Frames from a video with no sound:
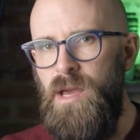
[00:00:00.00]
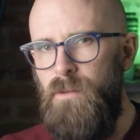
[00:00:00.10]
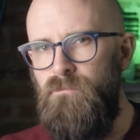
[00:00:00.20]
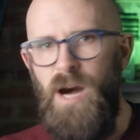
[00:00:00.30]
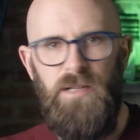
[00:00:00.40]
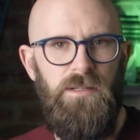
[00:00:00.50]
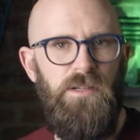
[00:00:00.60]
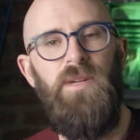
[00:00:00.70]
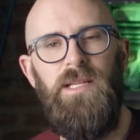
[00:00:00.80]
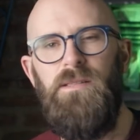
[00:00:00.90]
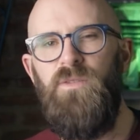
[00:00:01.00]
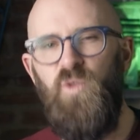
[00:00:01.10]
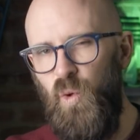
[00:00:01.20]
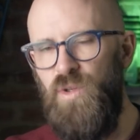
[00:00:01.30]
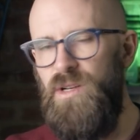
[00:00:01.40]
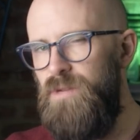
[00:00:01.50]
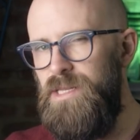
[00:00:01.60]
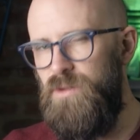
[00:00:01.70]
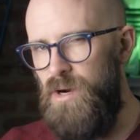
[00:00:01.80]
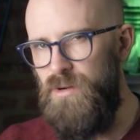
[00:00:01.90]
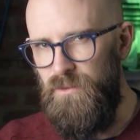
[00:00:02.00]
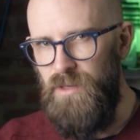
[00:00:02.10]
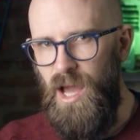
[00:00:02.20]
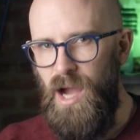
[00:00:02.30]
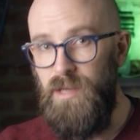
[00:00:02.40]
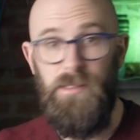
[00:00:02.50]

much to an extraordinary stroke of luck,